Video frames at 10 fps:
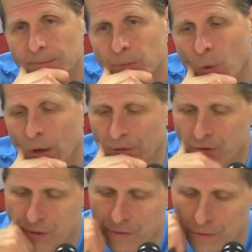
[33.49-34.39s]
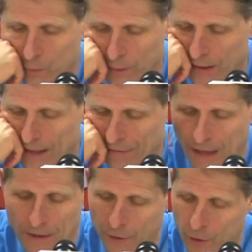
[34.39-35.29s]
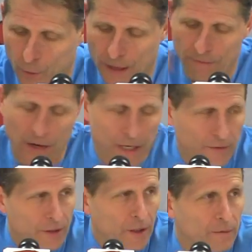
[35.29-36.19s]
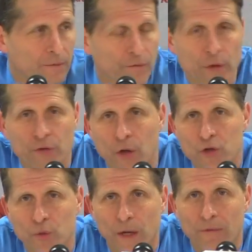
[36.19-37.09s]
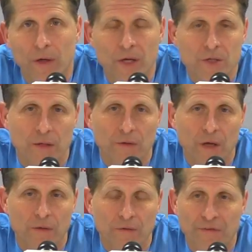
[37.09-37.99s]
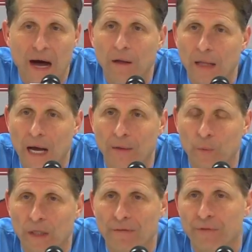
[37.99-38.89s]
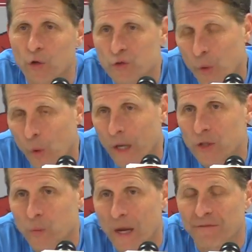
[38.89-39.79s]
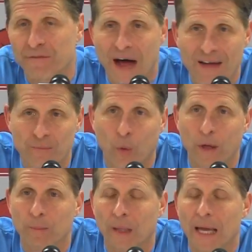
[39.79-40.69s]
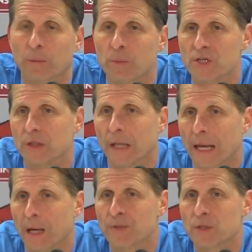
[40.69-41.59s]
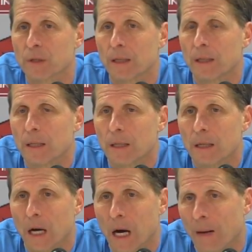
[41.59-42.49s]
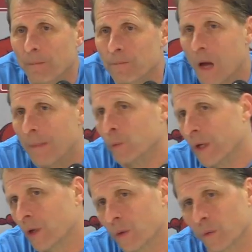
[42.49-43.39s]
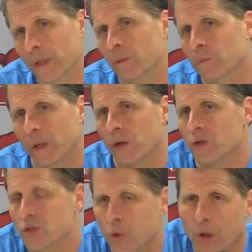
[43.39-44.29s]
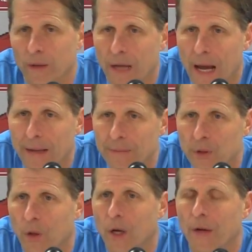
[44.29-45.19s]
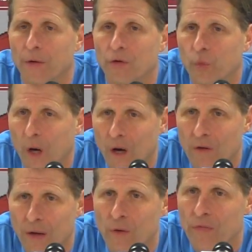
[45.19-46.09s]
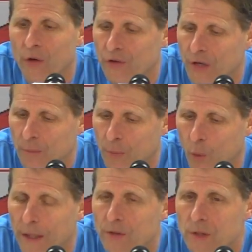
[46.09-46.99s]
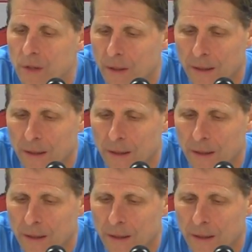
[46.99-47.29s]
points, we left, 18 free throws or whatever it is at the foul line. We left those points. We had 5-point blank missed layups. We could have scored tonight, 112, 113 points